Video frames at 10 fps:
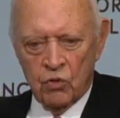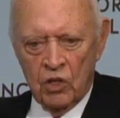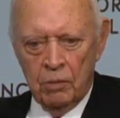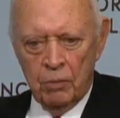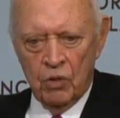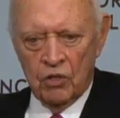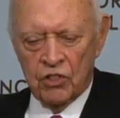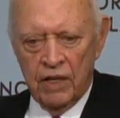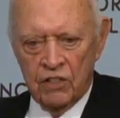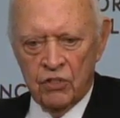it was going to be
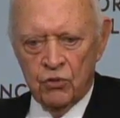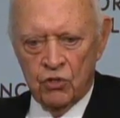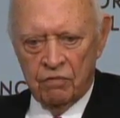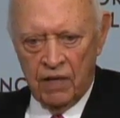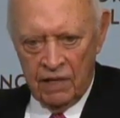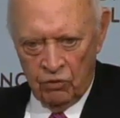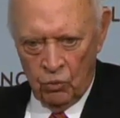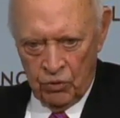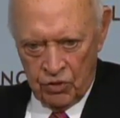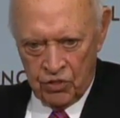because national
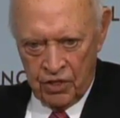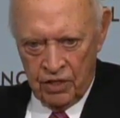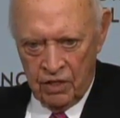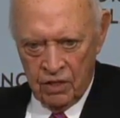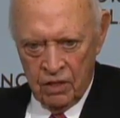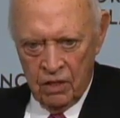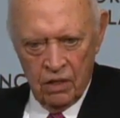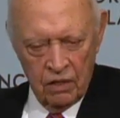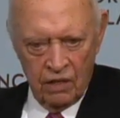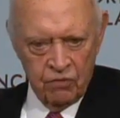survival was at stake.
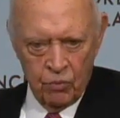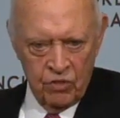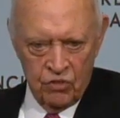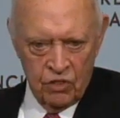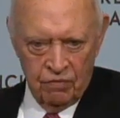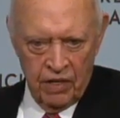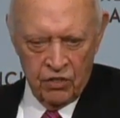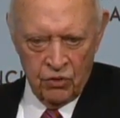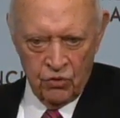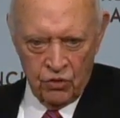Not for reasons of
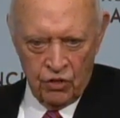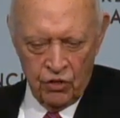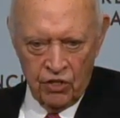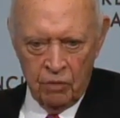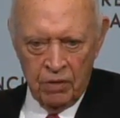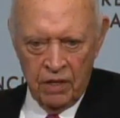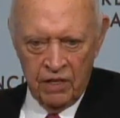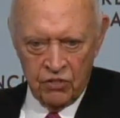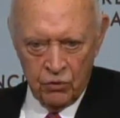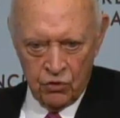national security, but
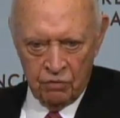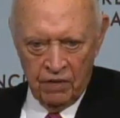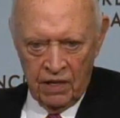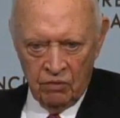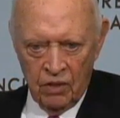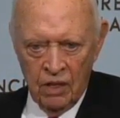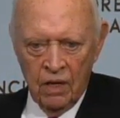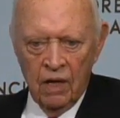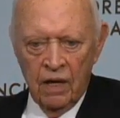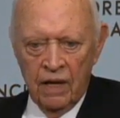national
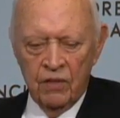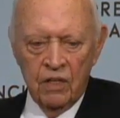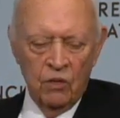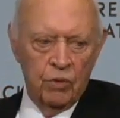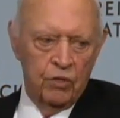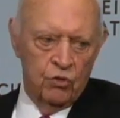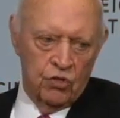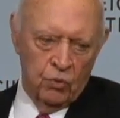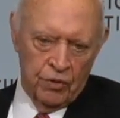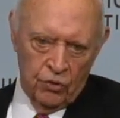survival. And then he would
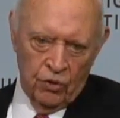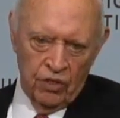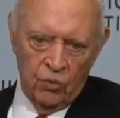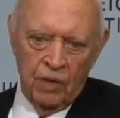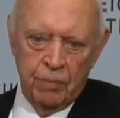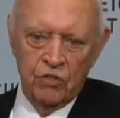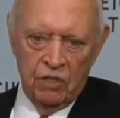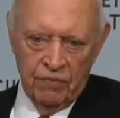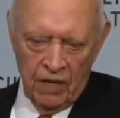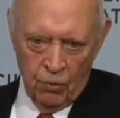do so with nuclear
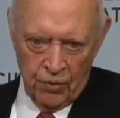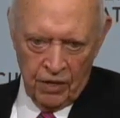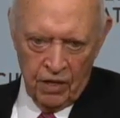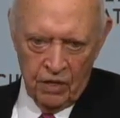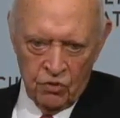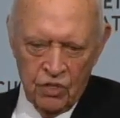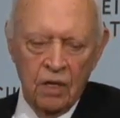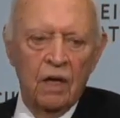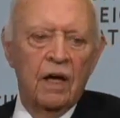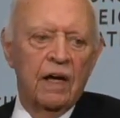weapons if that were the
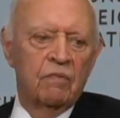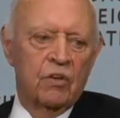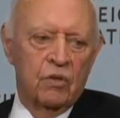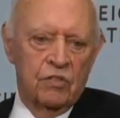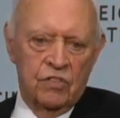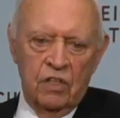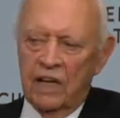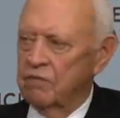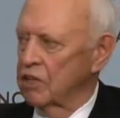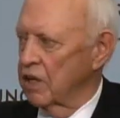case. And of course,
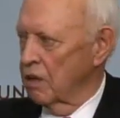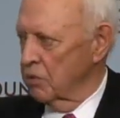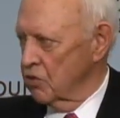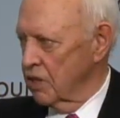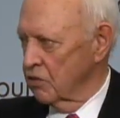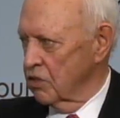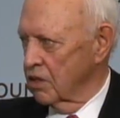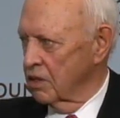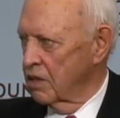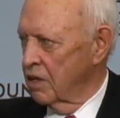uh, Evan Thomas
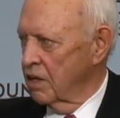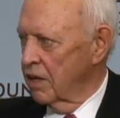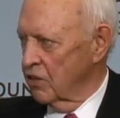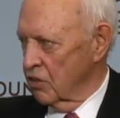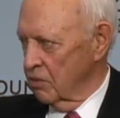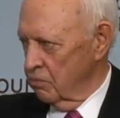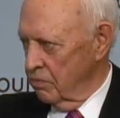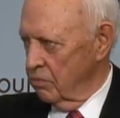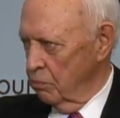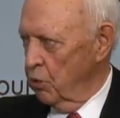has a, has a
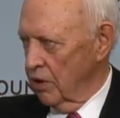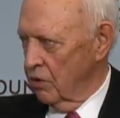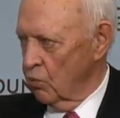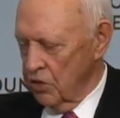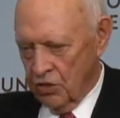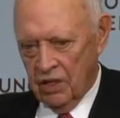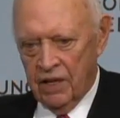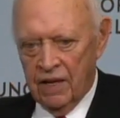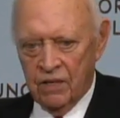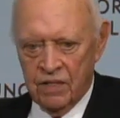book mm-hmm.
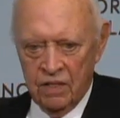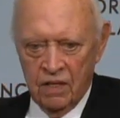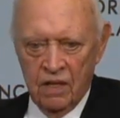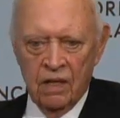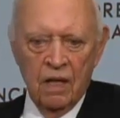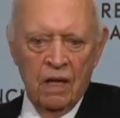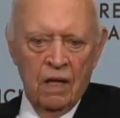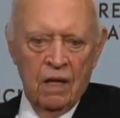recently out, right. uh,